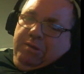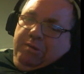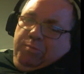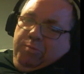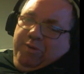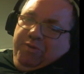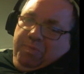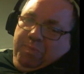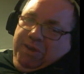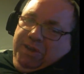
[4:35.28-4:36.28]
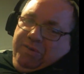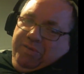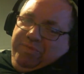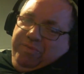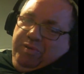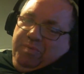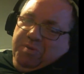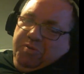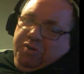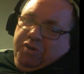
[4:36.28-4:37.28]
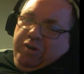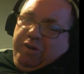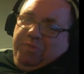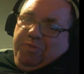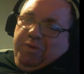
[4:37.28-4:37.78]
wasn't big enough for the amount of crops